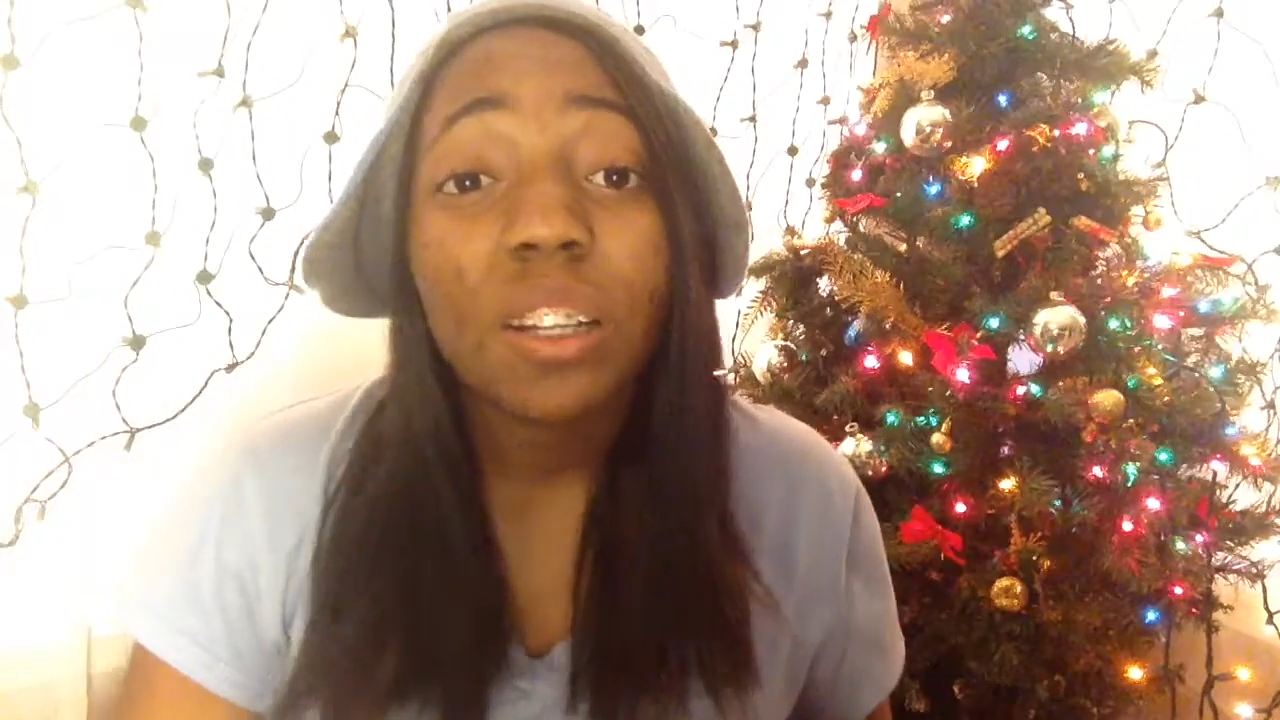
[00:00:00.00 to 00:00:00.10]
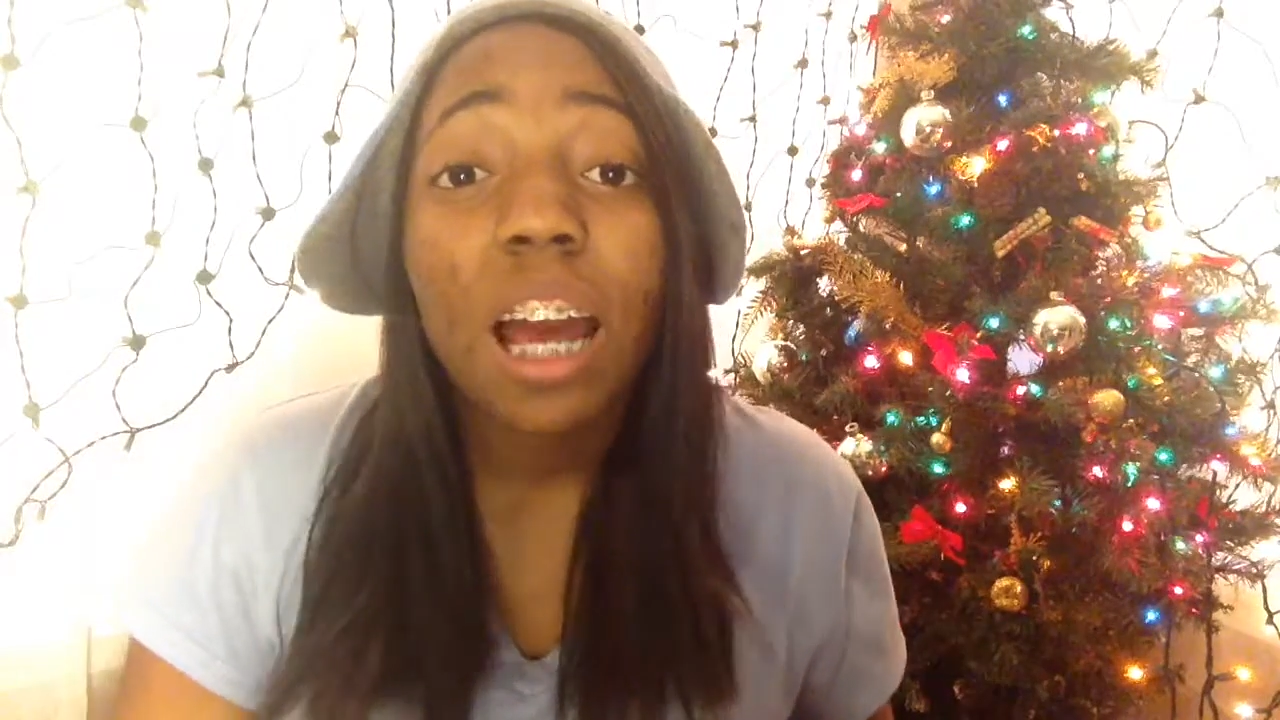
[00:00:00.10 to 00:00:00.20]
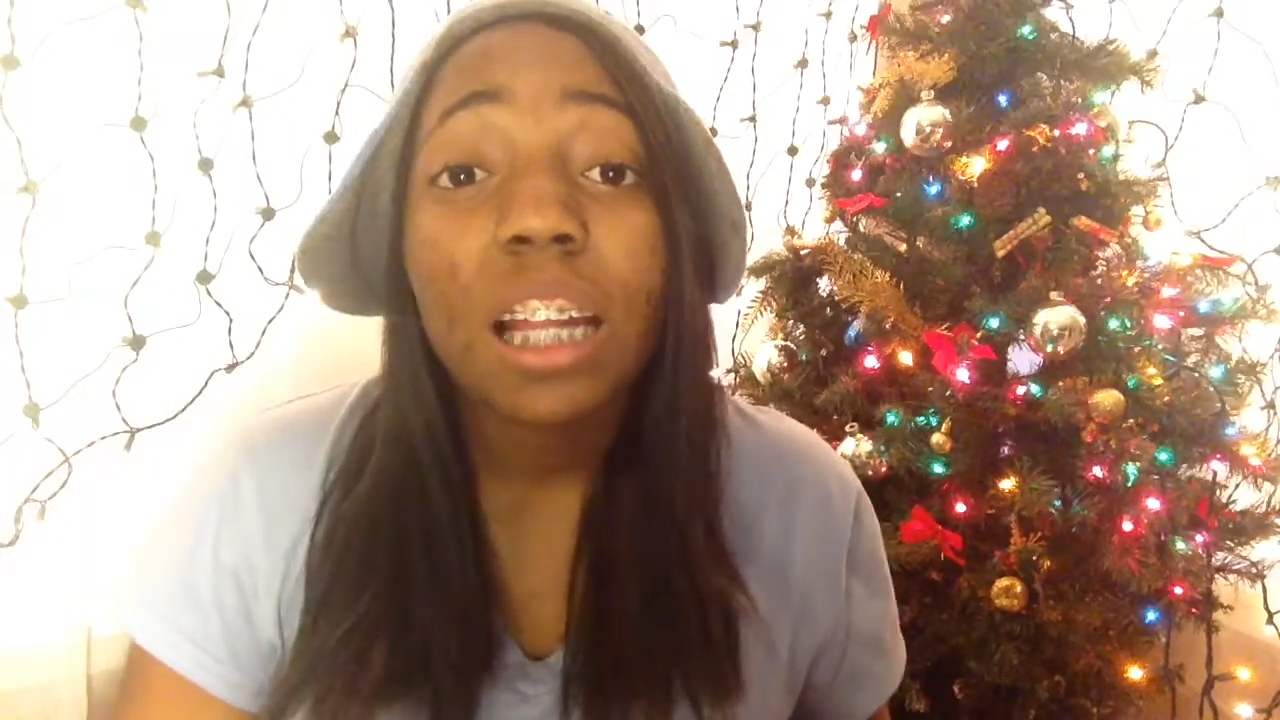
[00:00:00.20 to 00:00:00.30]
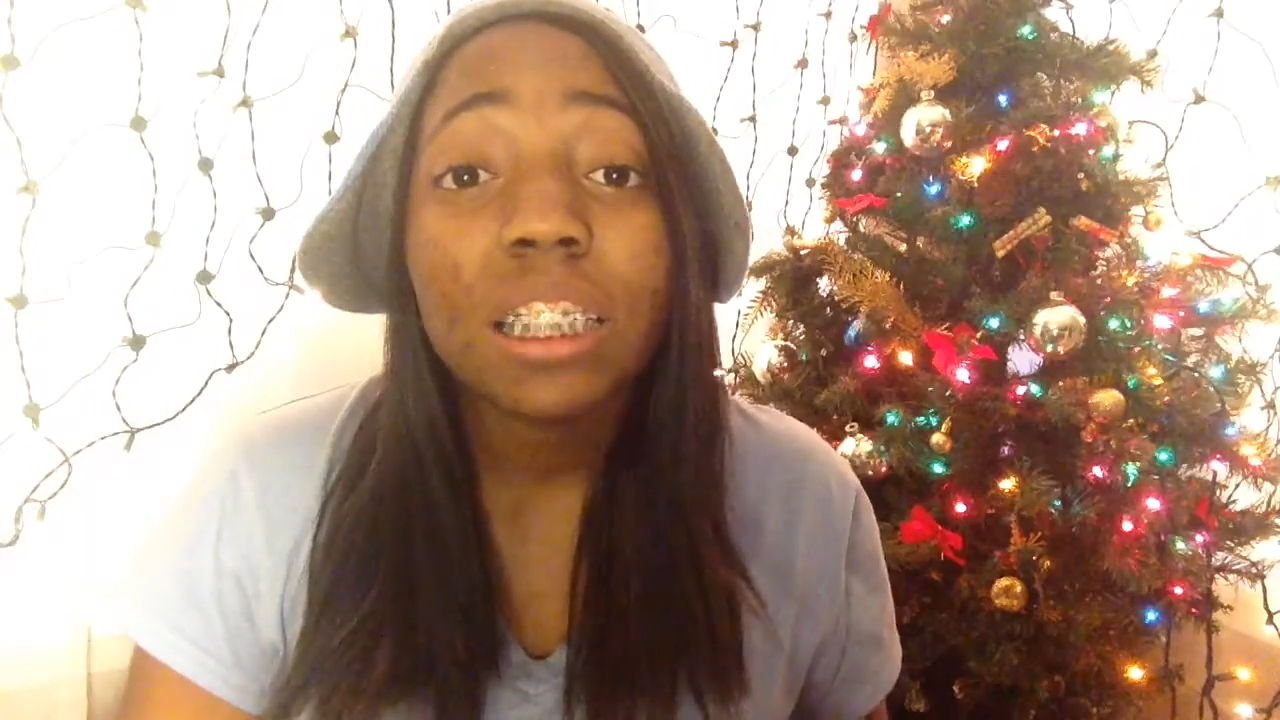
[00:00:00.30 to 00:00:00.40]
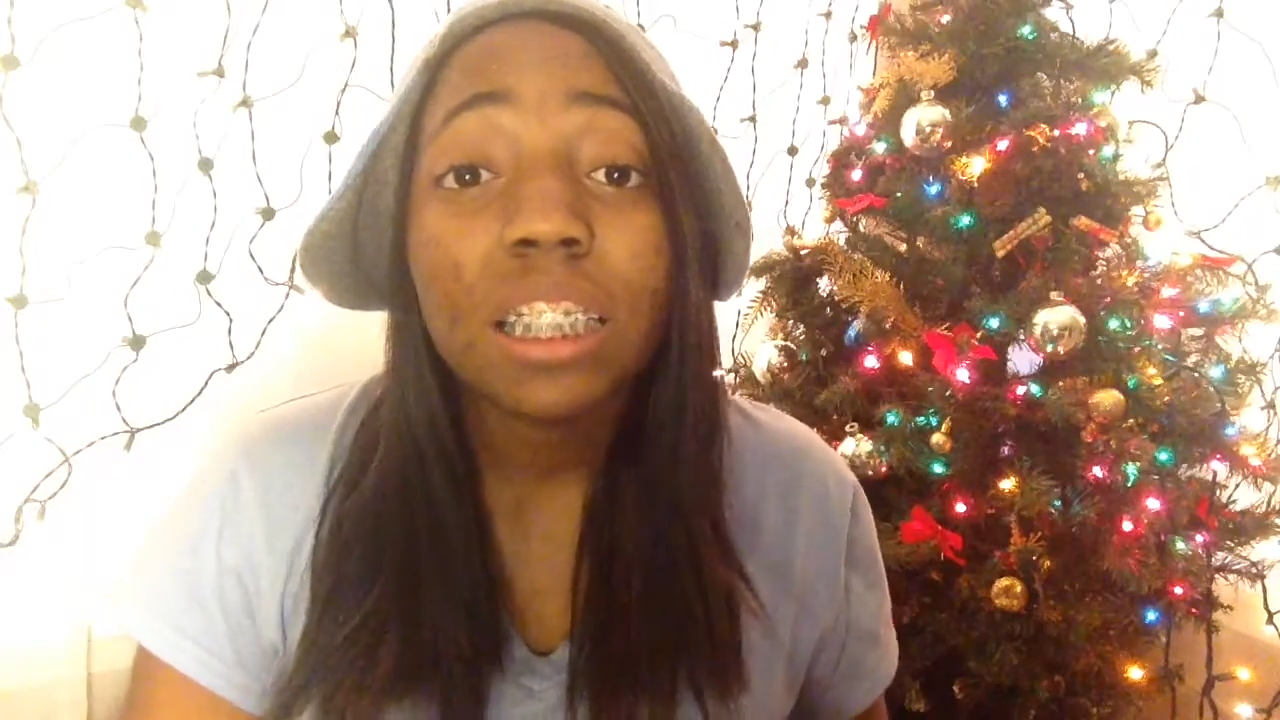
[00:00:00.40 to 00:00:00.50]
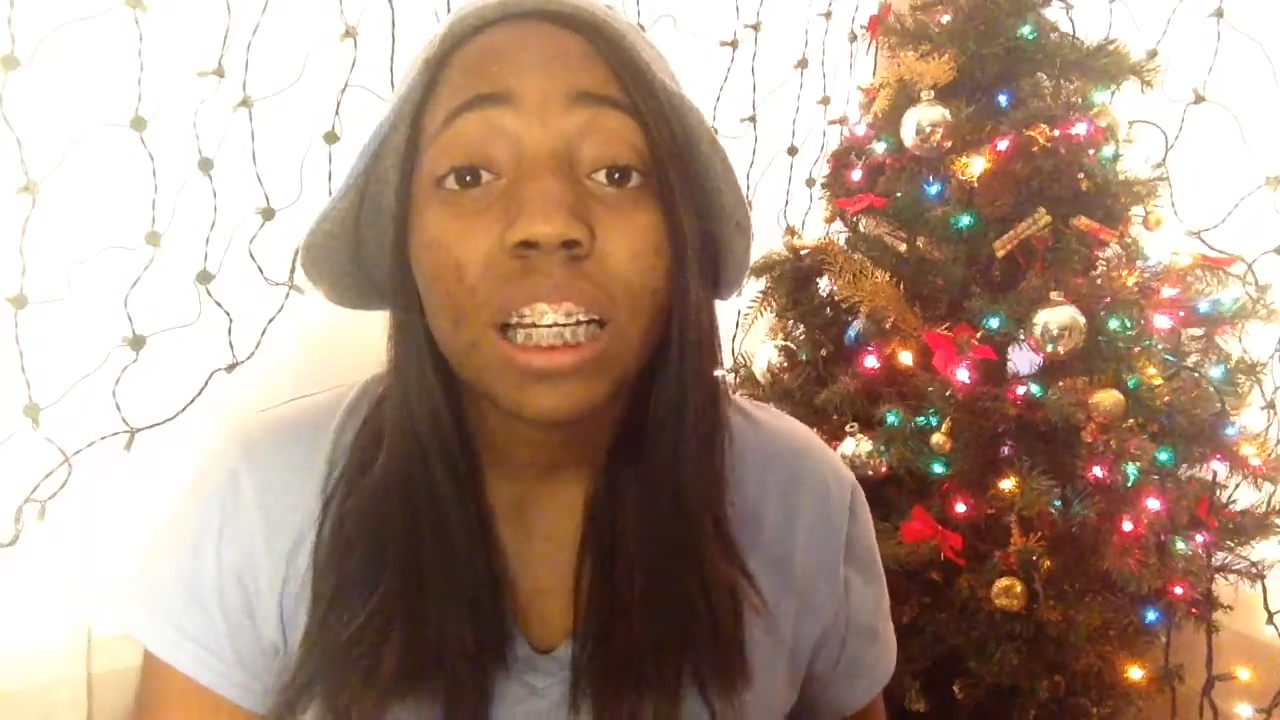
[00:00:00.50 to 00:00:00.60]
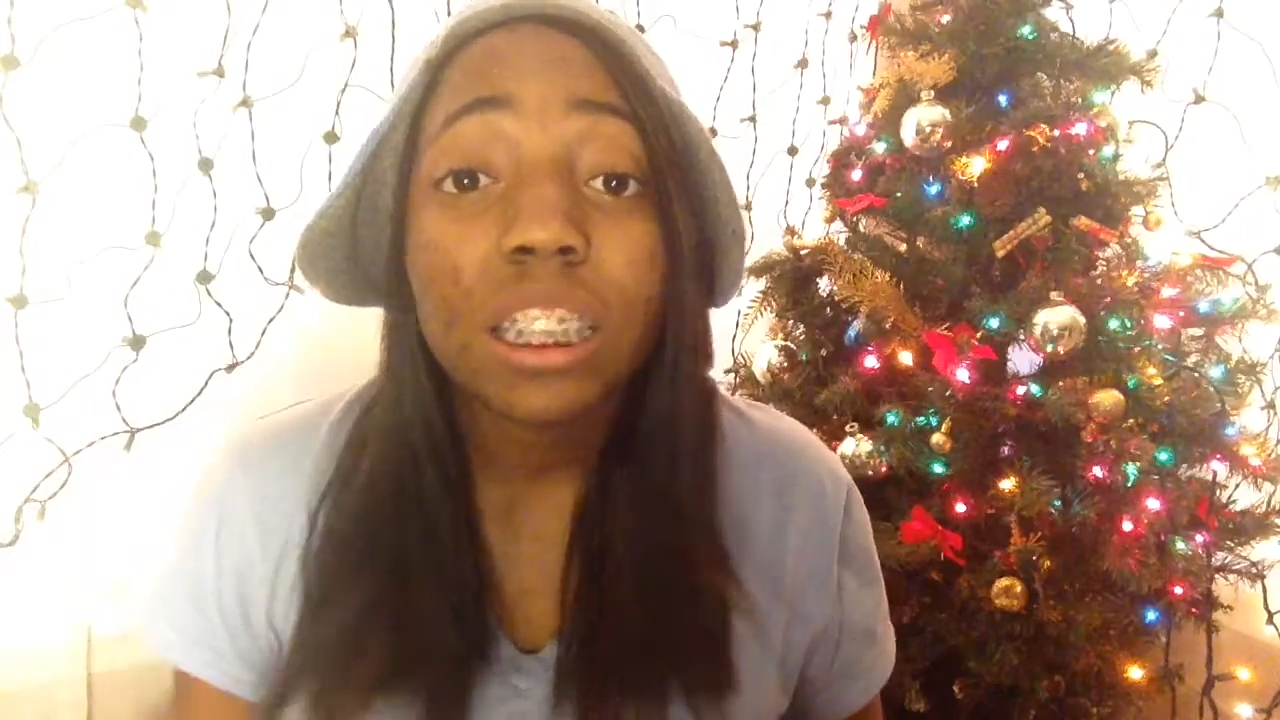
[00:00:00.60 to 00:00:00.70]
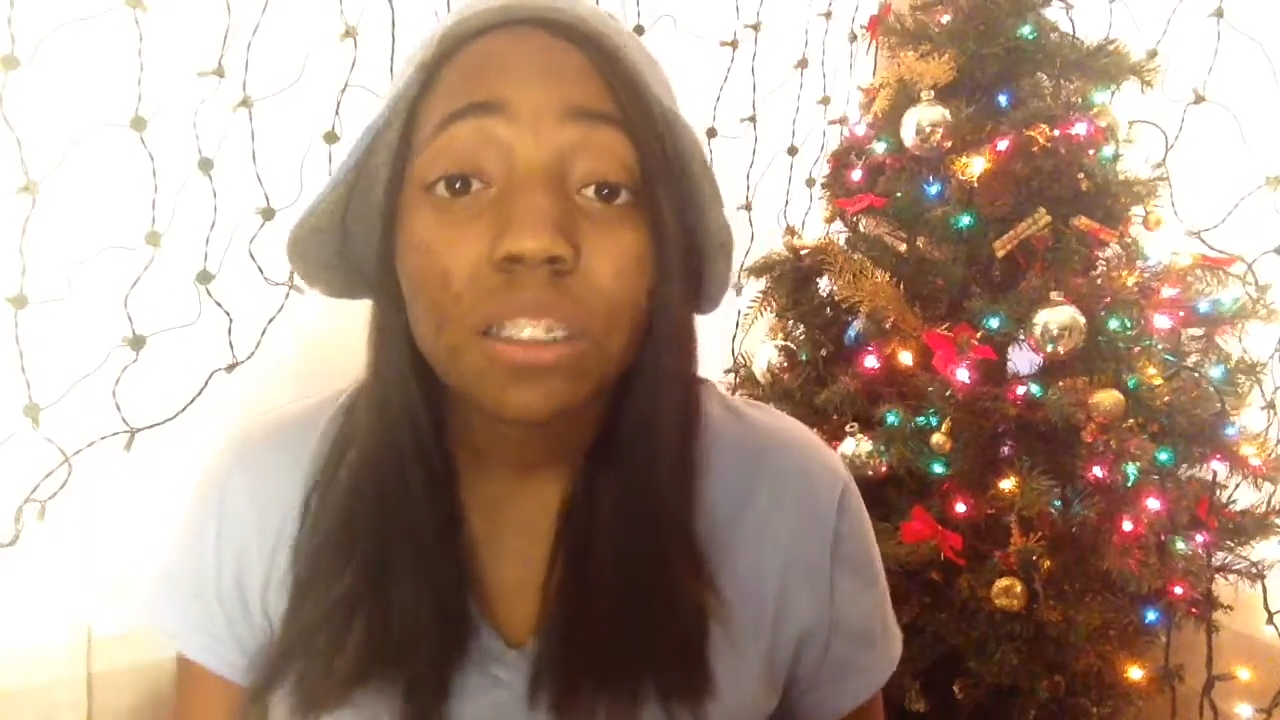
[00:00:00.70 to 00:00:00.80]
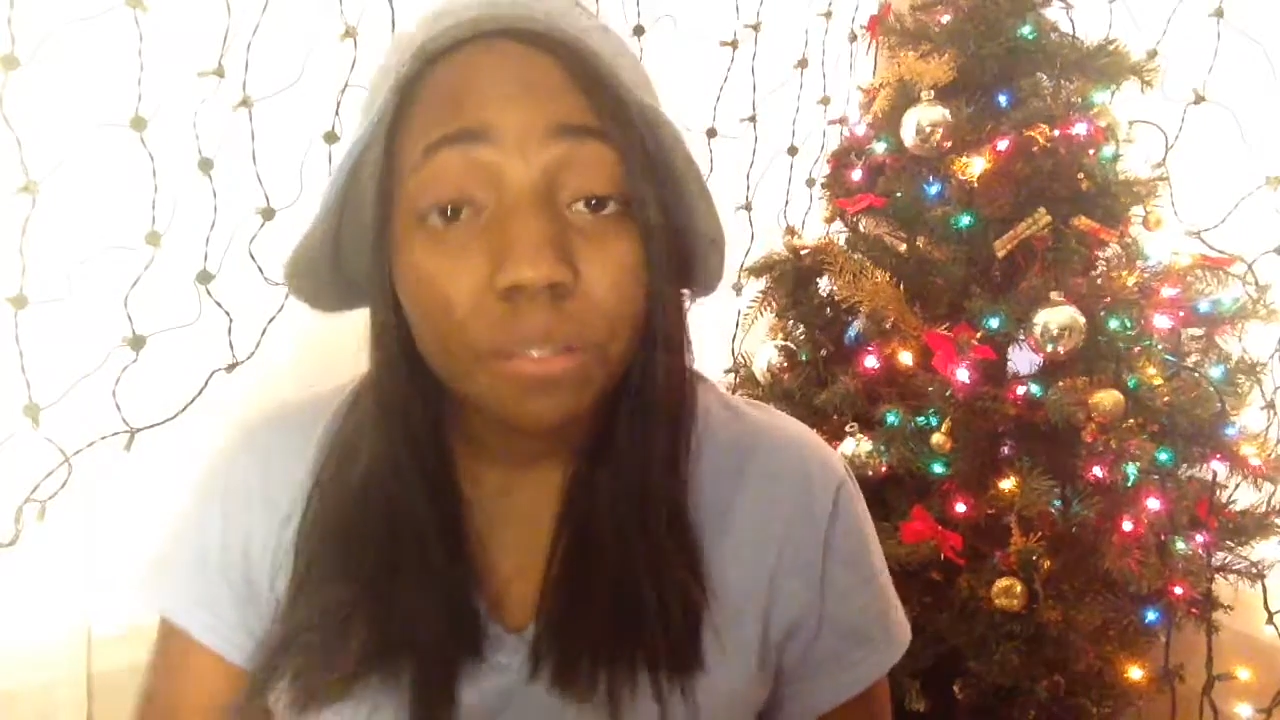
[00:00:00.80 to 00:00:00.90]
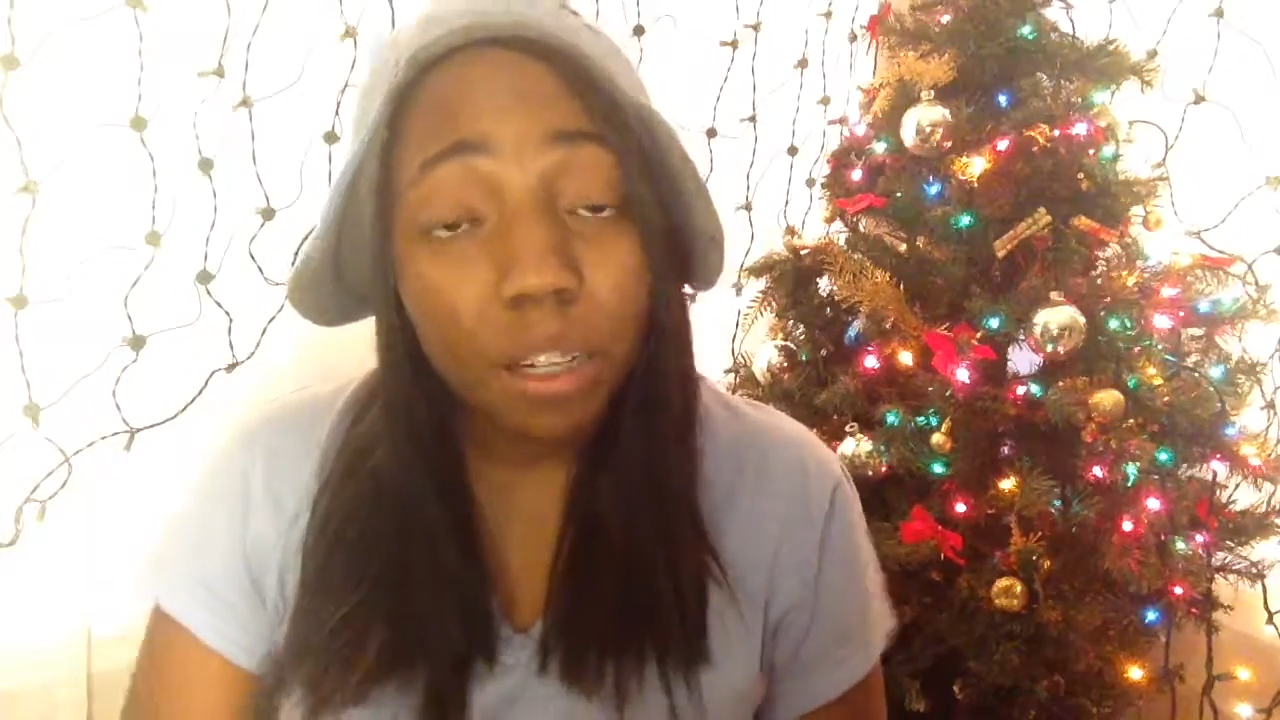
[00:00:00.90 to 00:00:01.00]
United States